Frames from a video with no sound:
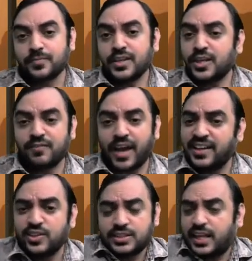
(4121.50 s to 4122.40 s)
If
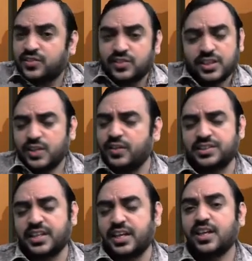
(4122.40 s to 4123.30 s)
value is less, we
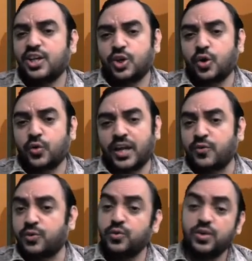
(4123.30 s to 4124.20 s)
say don't
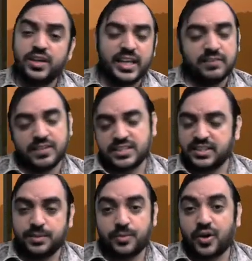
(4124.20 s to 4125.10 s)
have to invest in
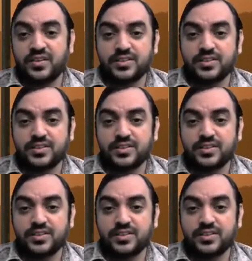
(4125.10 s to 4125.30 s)
the bond.